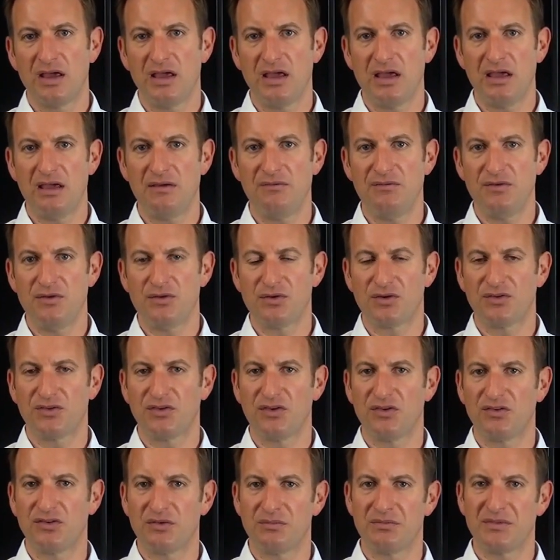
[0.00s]
if your
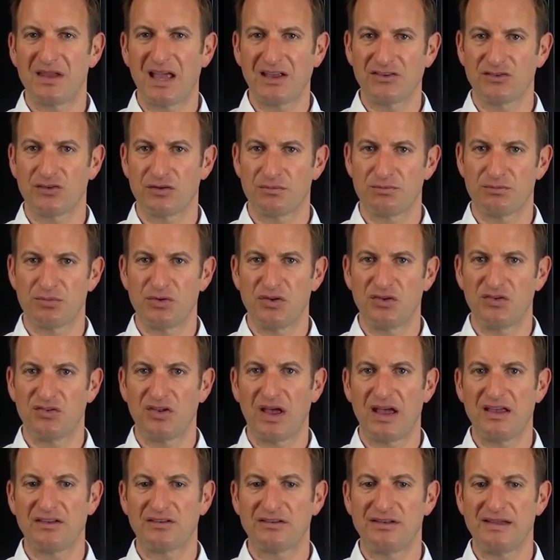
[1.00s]
system does not
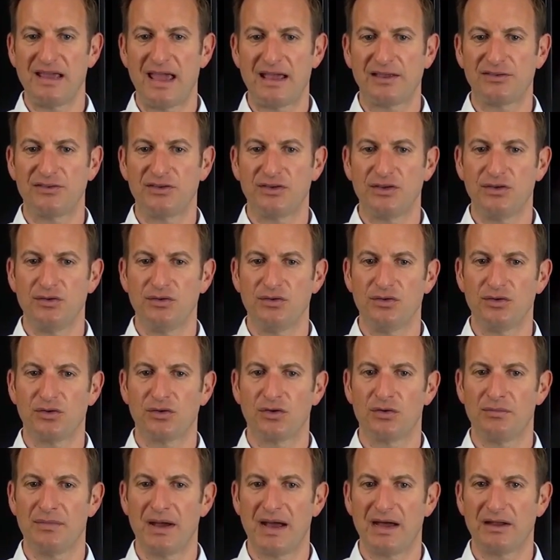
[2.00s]
precisely execute your
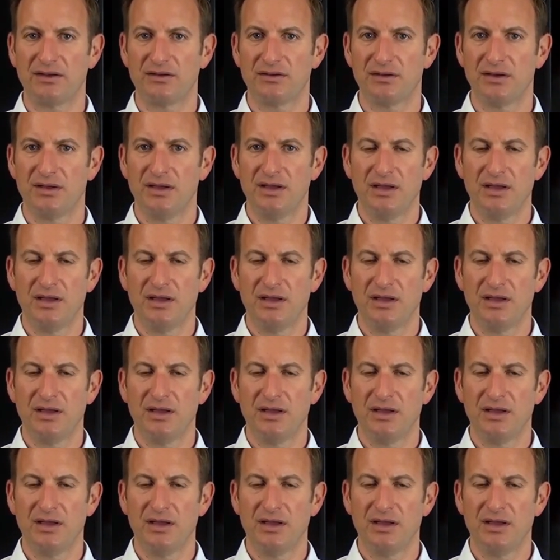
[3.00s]
command.